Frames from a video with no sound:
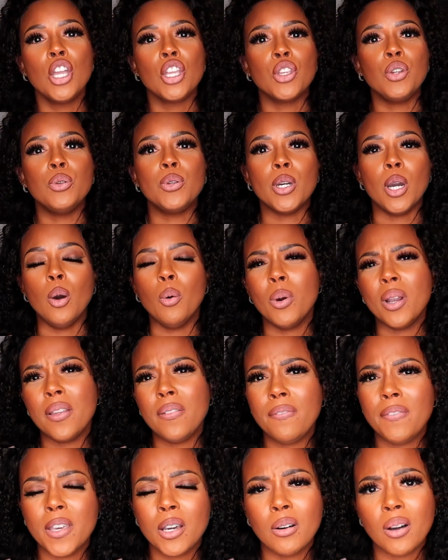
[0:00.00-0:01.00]
you don't want
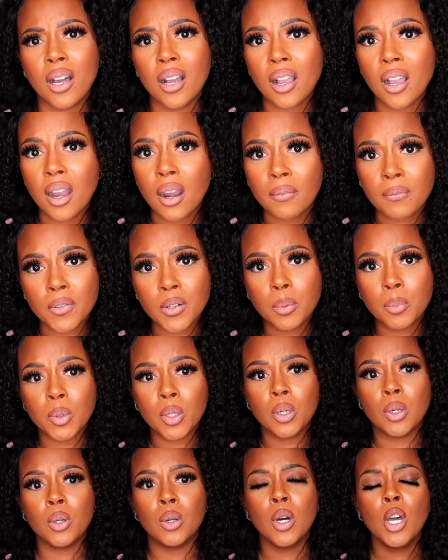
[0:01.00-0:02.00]
to feel
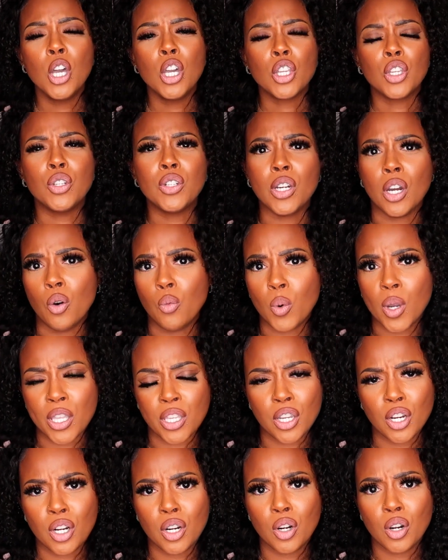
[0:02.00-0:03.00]
uncomfortable. You don't
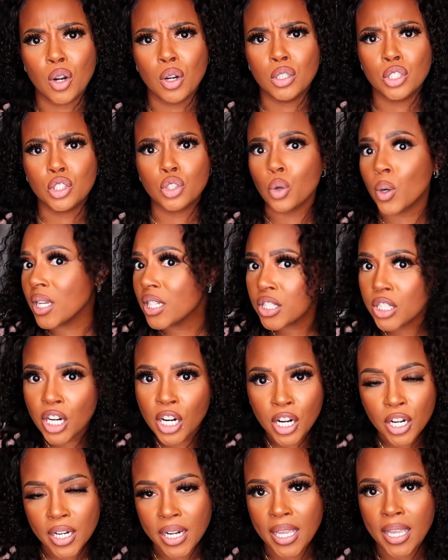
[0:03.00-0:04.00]
want your joints
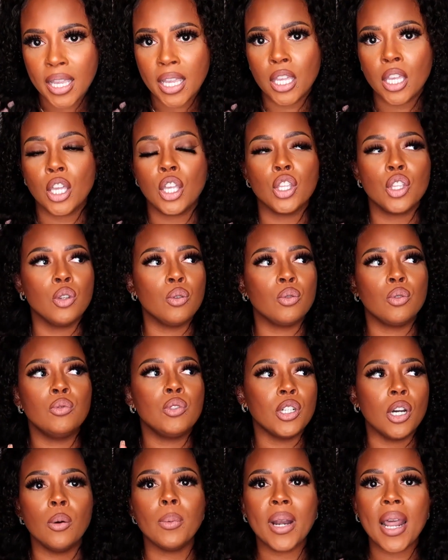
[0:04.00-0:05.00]
hurting. You
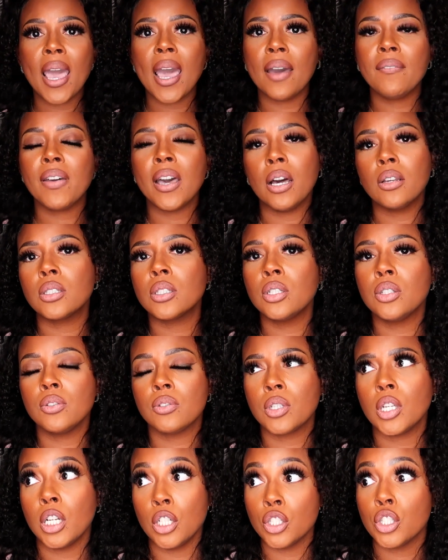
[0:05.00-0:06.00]
don't want to have health
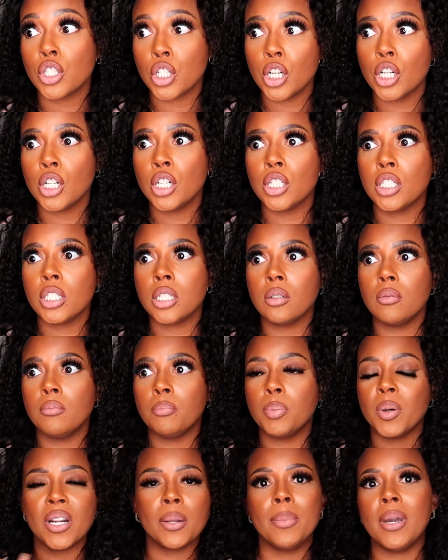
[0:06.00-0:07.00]
concerns
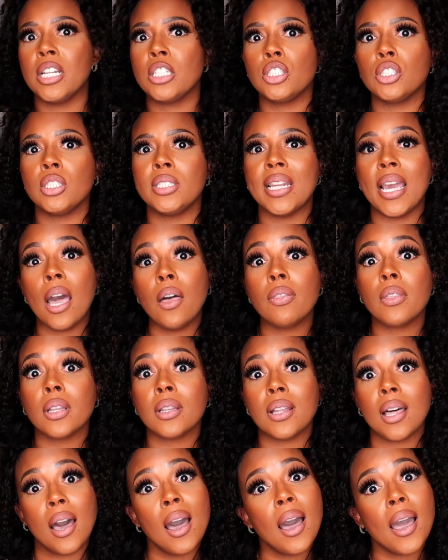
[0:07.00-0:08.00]
pretty much down the
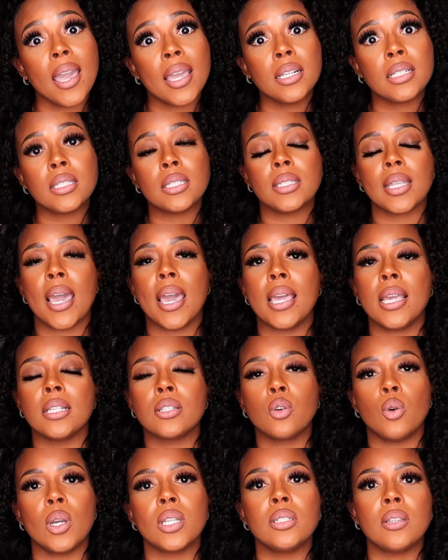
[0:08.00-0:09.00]
line that
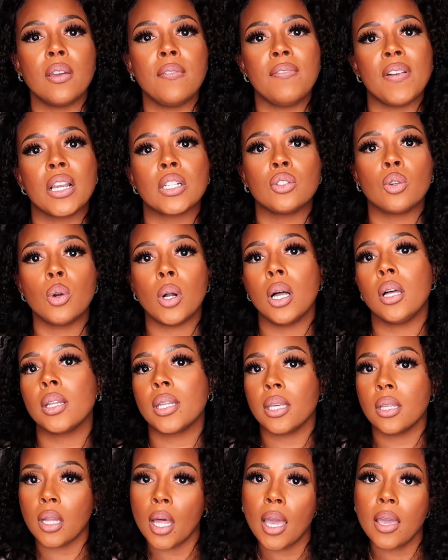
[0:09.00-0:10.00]
is going to affect your
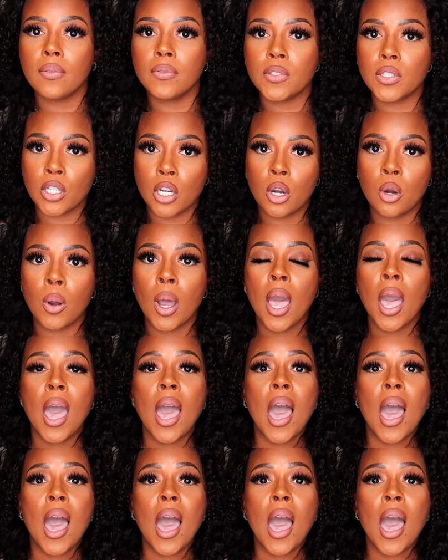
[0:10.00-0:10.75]
quality of life. So